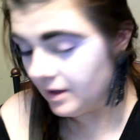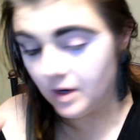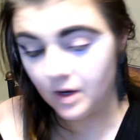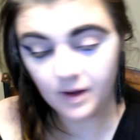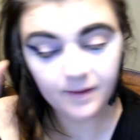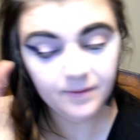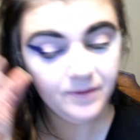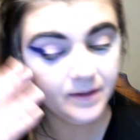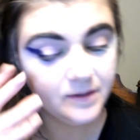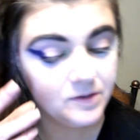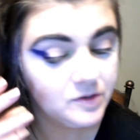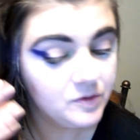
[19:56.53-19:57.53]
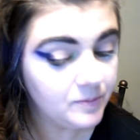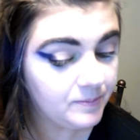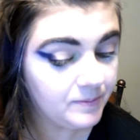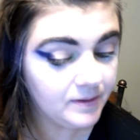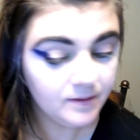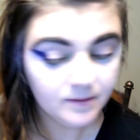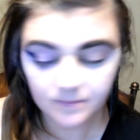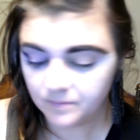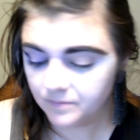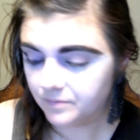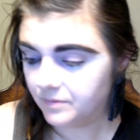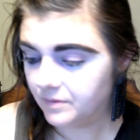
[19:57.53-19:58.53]
and then sweeping it.
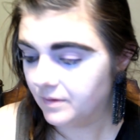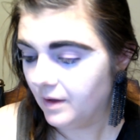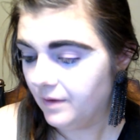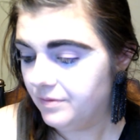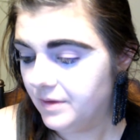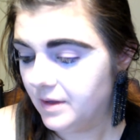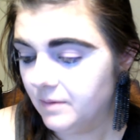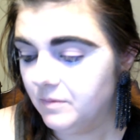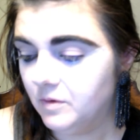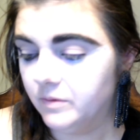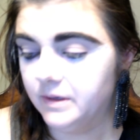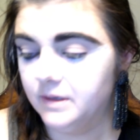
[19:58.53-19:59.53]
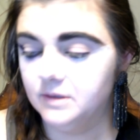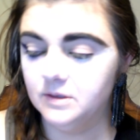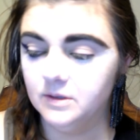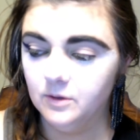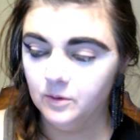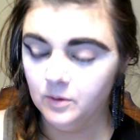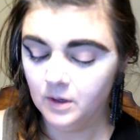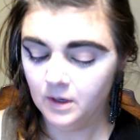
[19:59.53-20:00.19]
And then I'm going into,